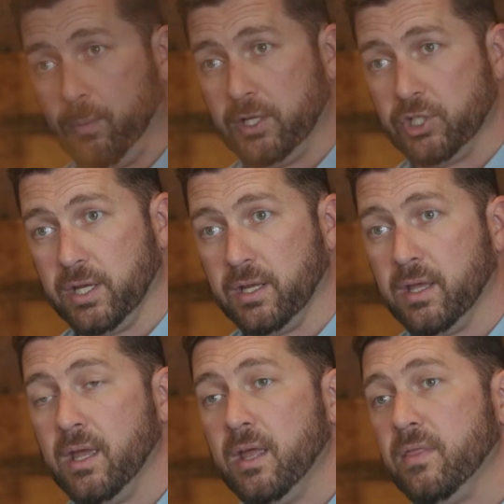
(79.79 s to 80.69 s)
budget,
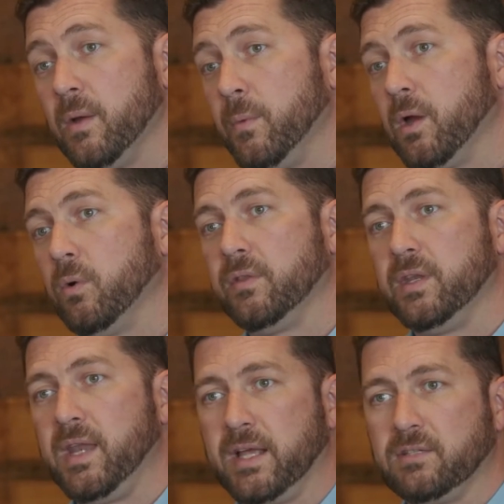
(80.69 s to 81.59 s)
then we go into the
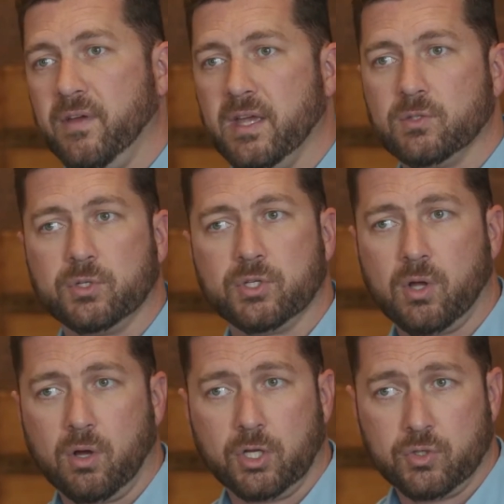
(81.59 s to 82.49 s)
next phase, which is
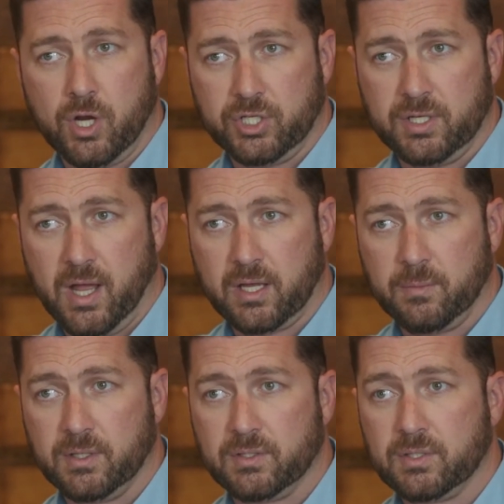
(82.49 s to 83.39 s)
called construction
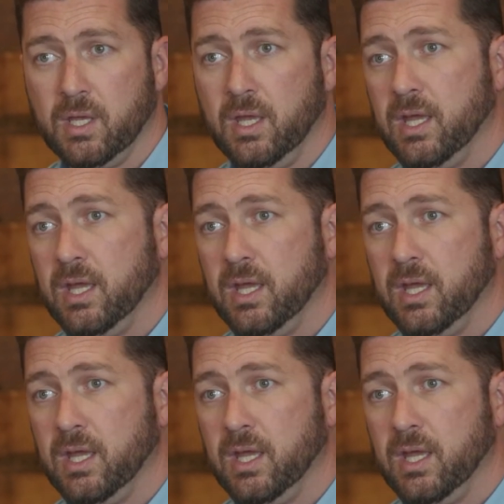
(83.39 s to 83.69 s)
documents.